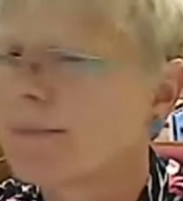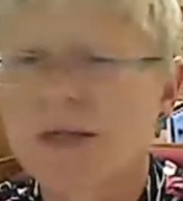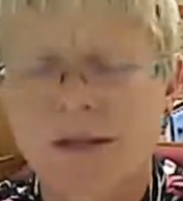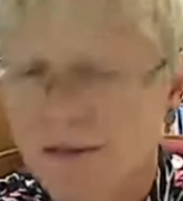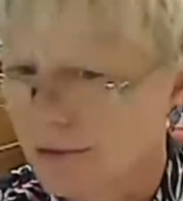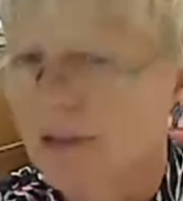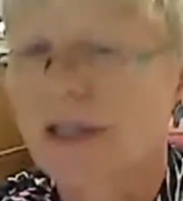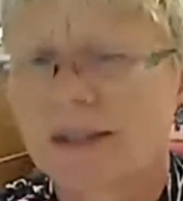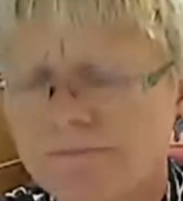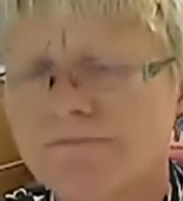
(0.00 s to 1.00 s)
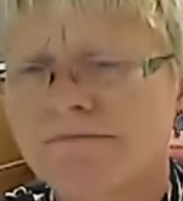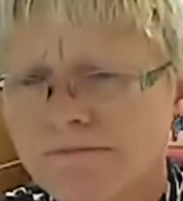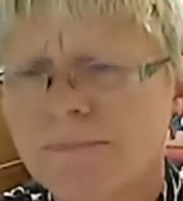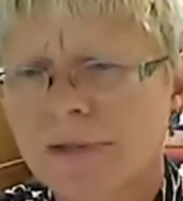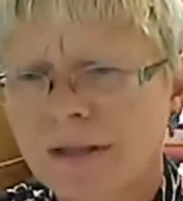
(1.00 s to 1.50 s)
Absolutely.
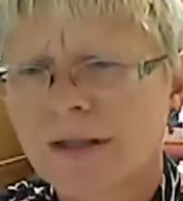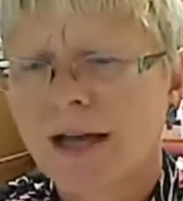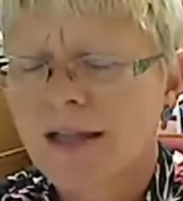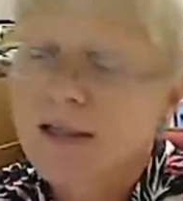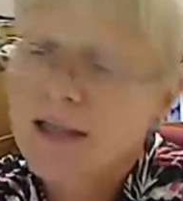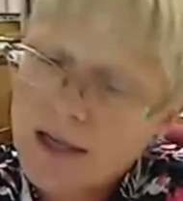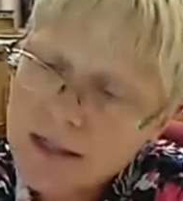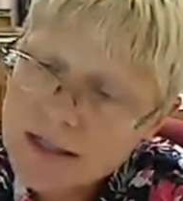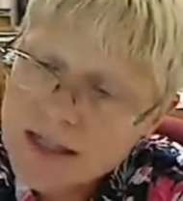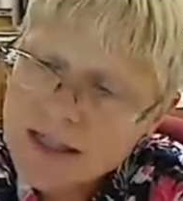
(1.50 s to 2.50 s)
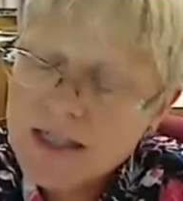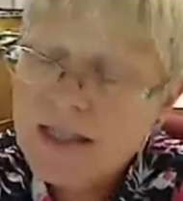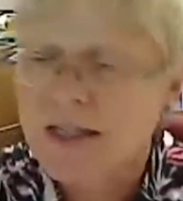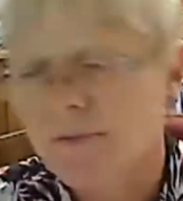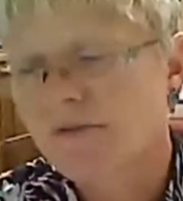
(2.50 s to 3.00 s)
Right. And then
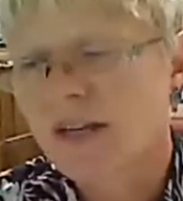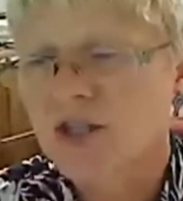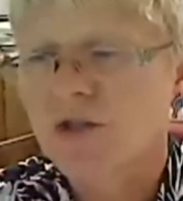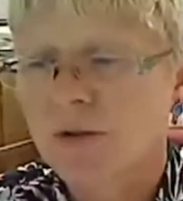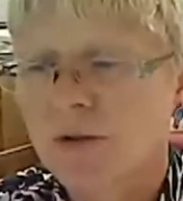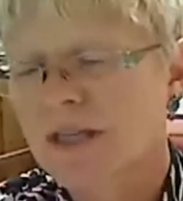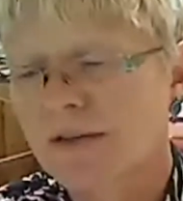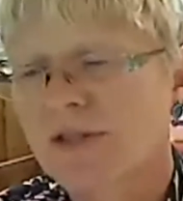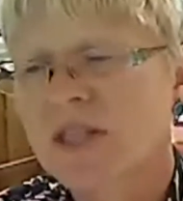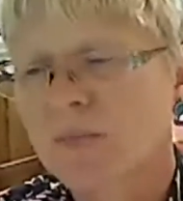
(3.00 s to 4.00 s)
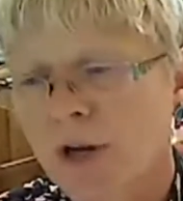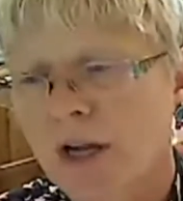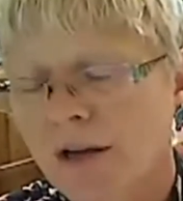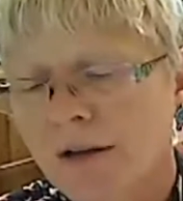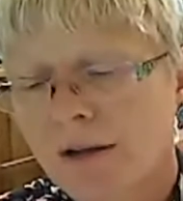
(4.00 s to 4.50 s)
60-some vet students every
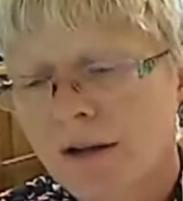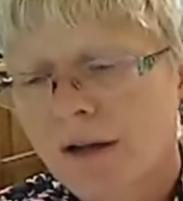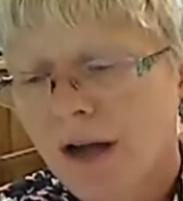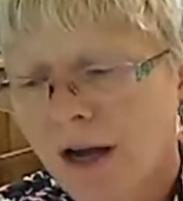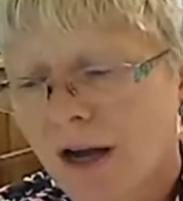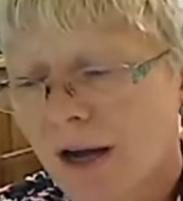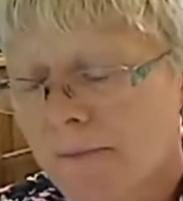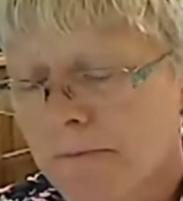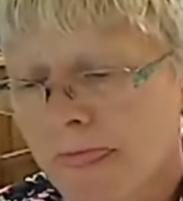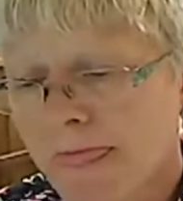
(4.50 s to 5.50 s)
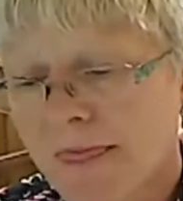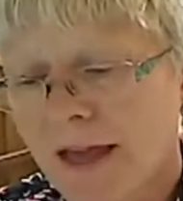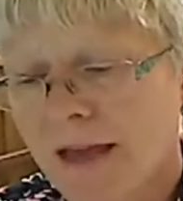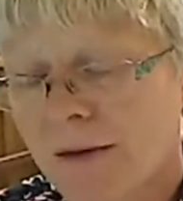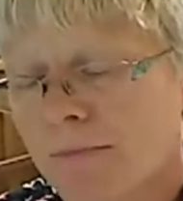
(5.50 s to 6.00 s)
spring.
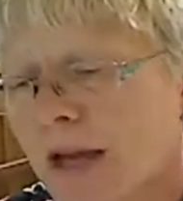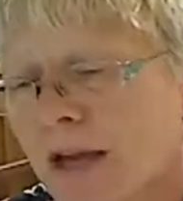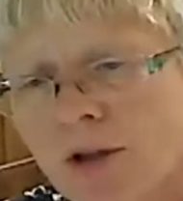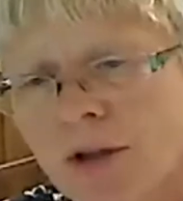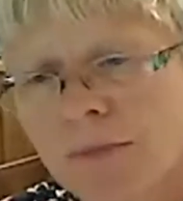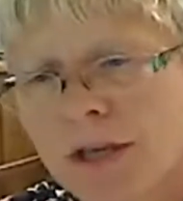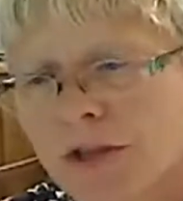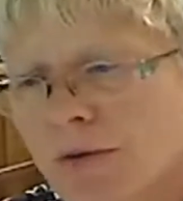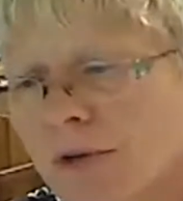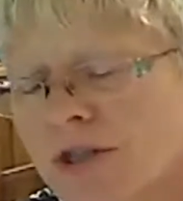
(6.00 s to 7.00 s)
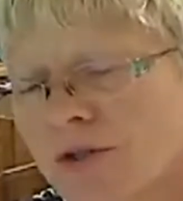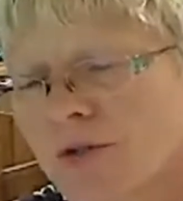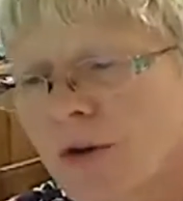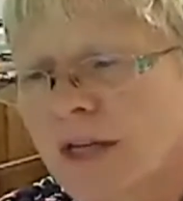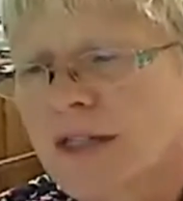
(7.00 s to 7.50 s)
They may only be there once or
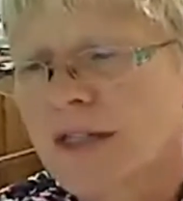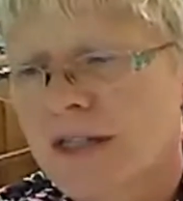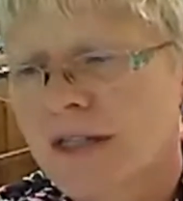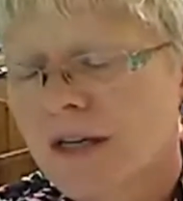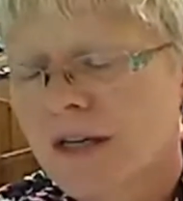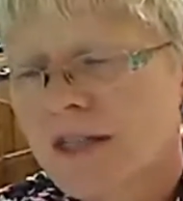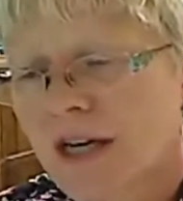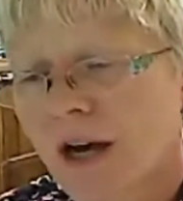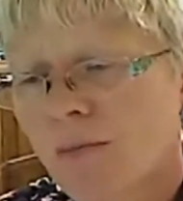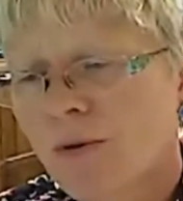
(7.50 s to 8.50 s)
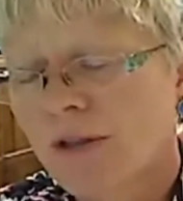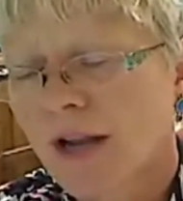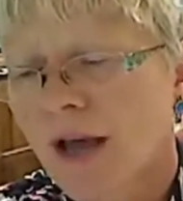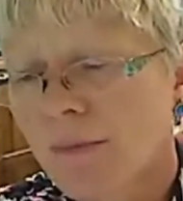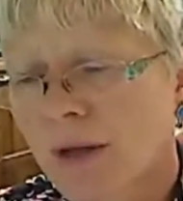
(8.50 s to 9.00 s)
twice to help with
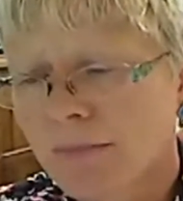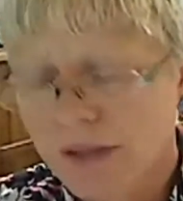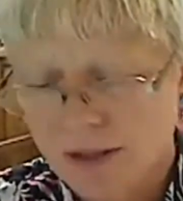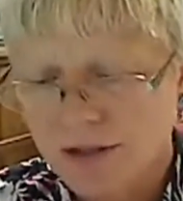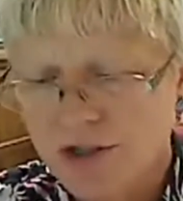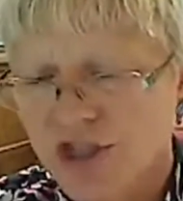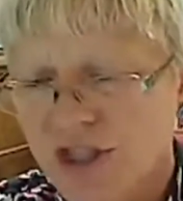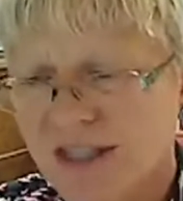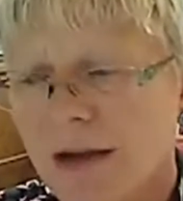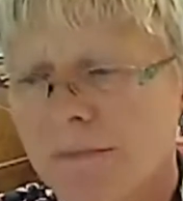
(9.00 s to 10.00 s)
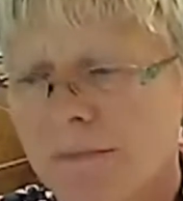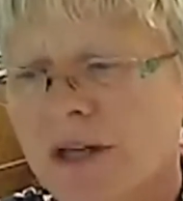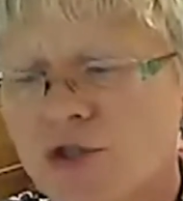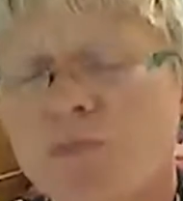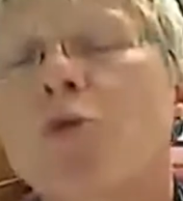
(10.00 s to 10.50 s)
lambing, but there's just that
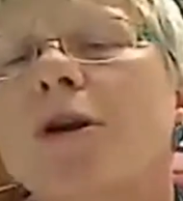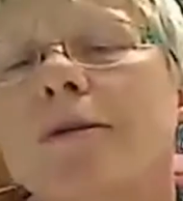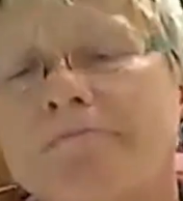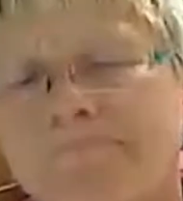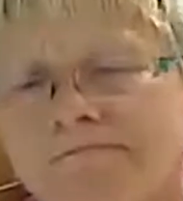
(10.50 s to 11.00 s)
much more.